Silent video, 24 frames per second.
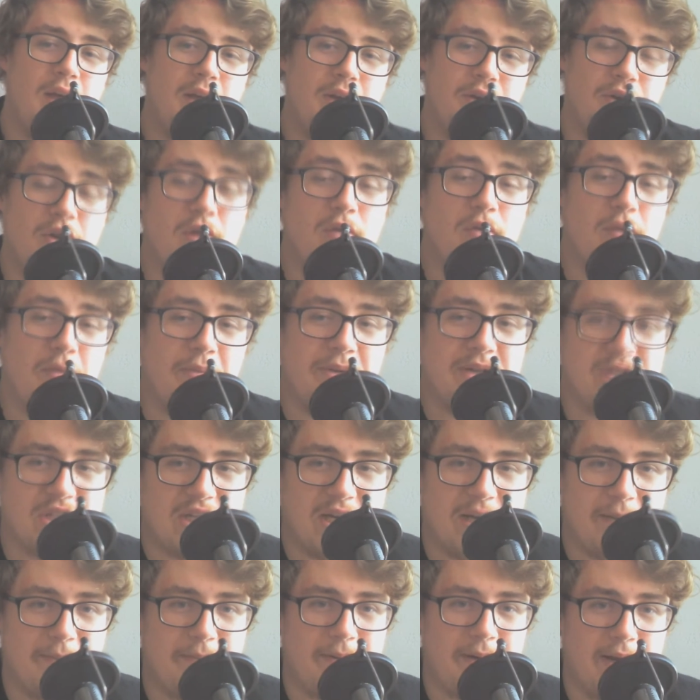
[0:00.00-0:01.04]
New Women's
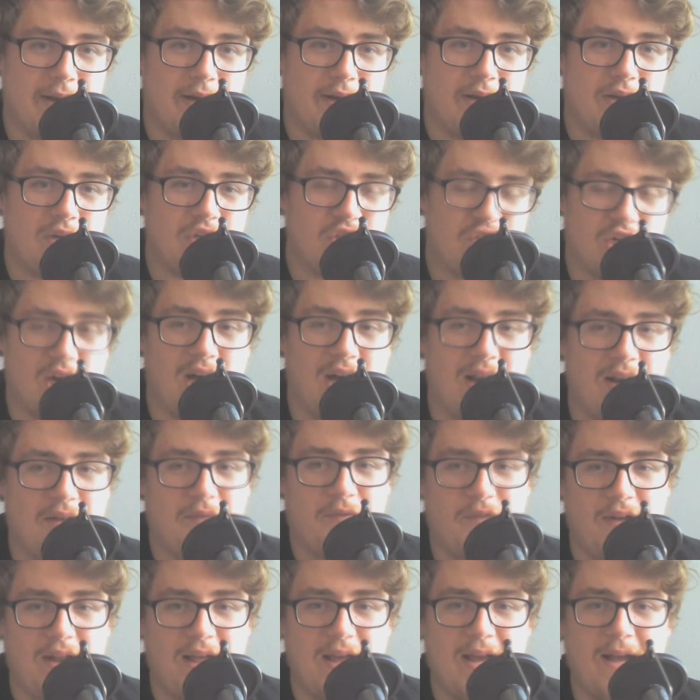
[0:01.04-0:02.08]
Champion, Charlotte
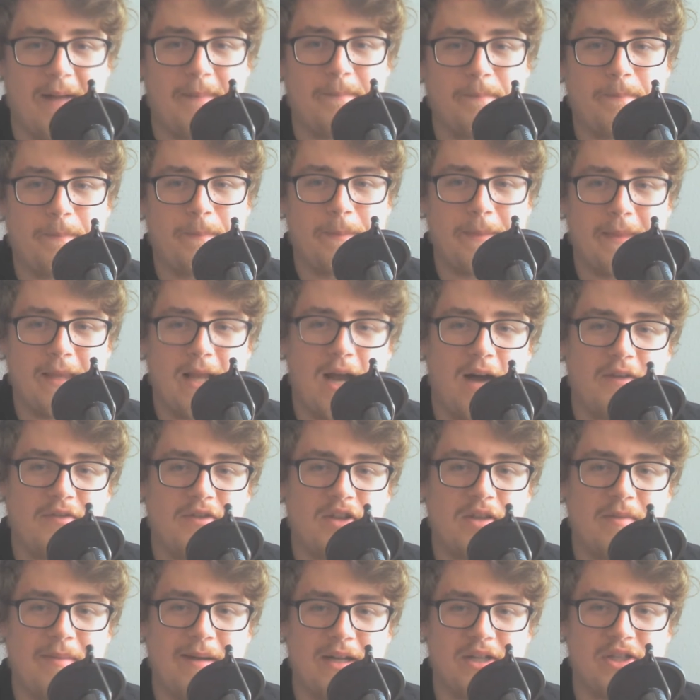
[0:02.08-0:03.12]
Flair.
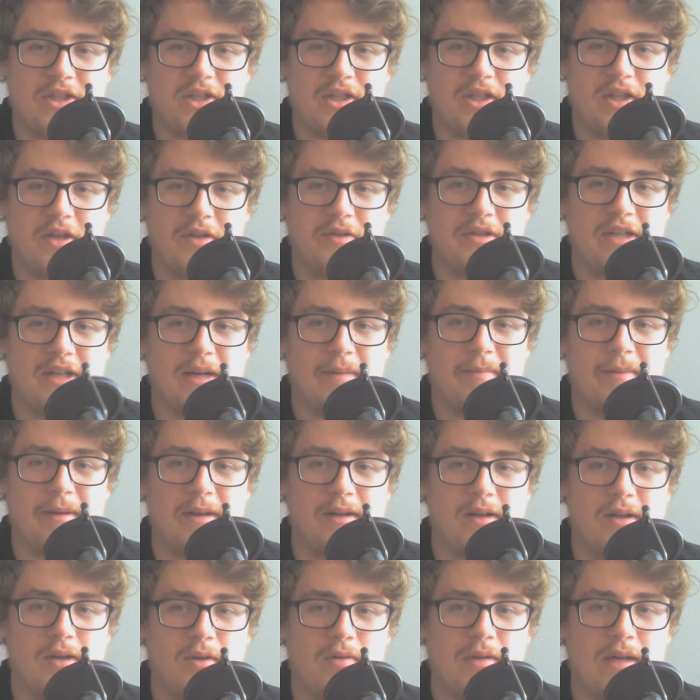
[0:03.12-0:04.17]
After the match, the new
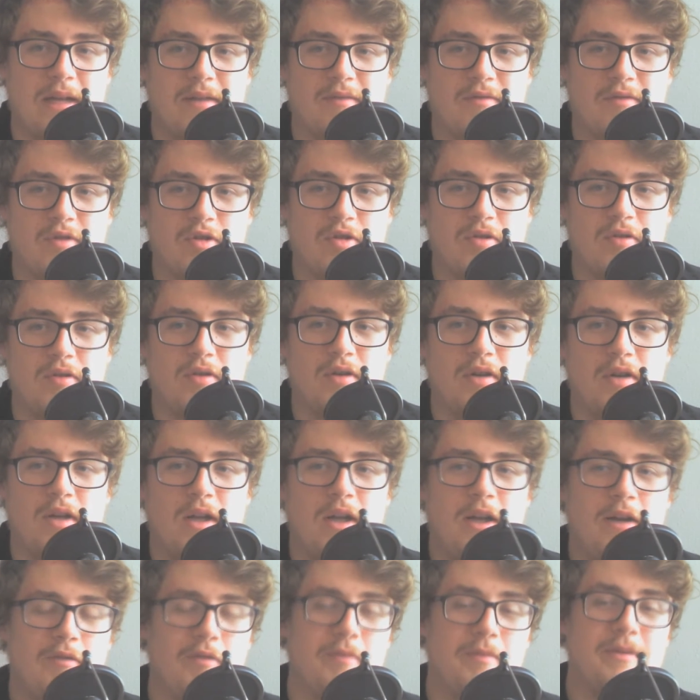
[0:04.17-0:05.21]
champion called out the Raw
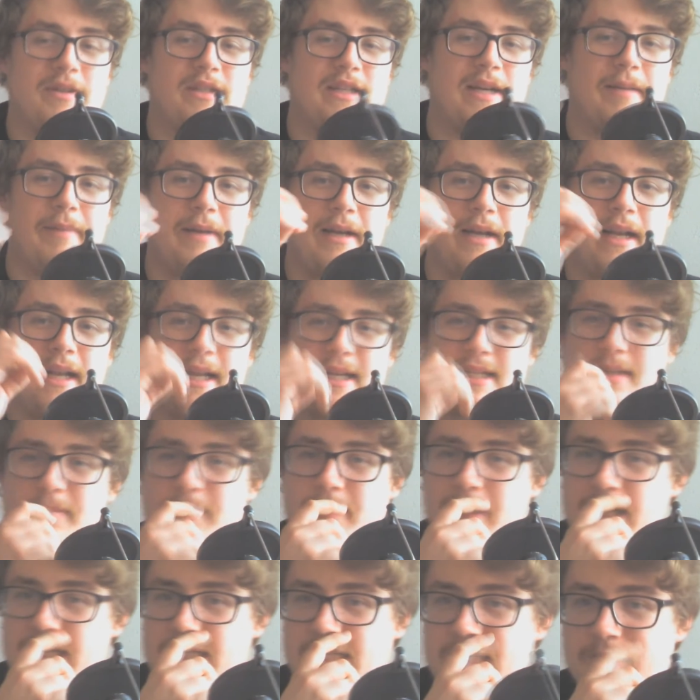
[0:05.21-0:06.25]
Women's Champion Alexa
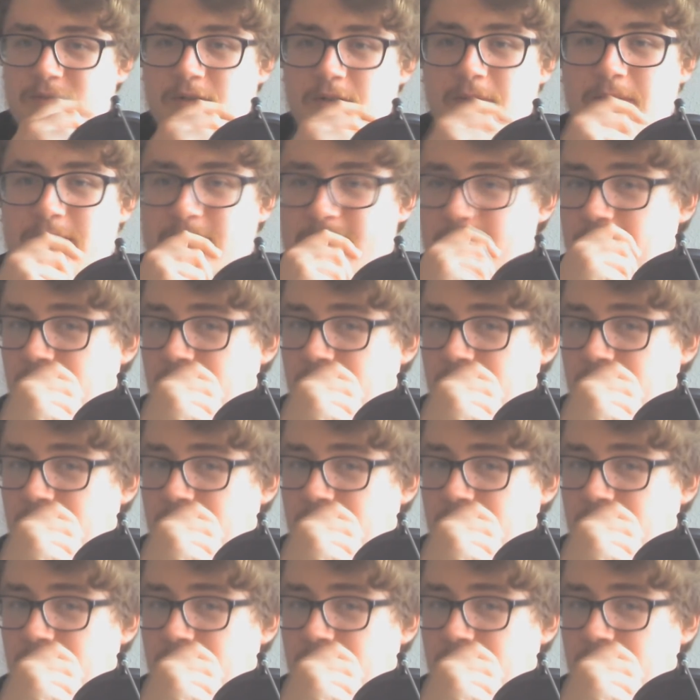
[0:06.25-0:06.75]
Bliss and promised to